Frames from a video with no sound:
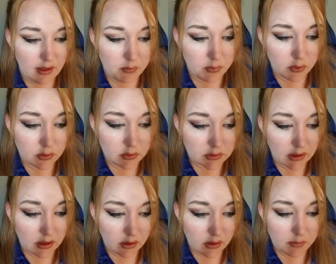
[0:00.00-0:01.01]
pulled a gun
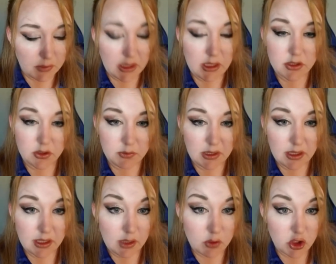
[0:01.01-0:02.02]
on me and told me that he
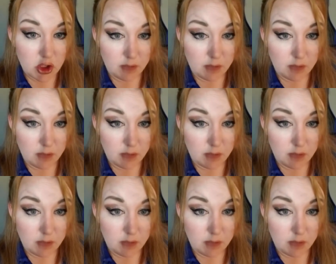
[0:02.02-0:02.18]
would shut